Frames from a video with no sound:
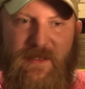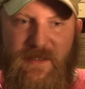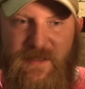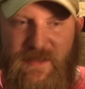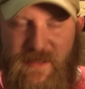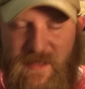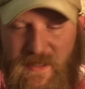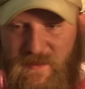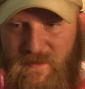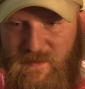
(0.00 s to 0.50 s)

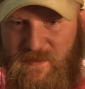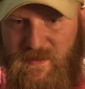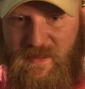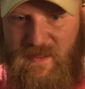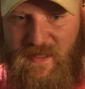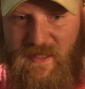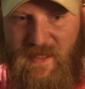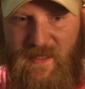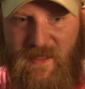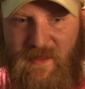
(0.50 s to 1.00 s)
So
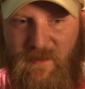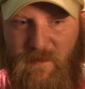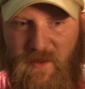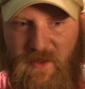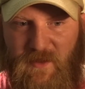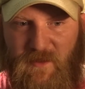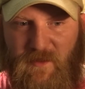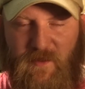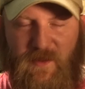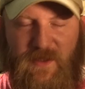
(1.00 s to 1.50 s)
today
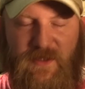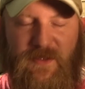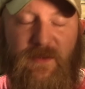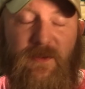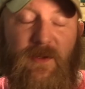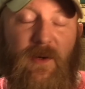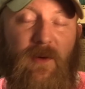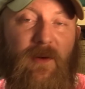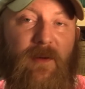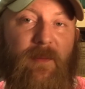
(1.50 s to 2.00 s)
we are going
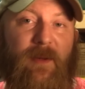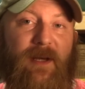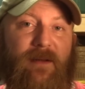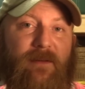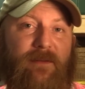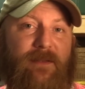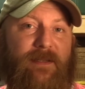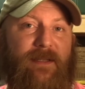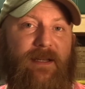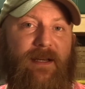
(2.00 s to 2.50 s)
to talk
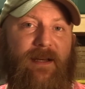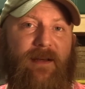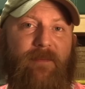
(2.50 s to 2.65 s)
about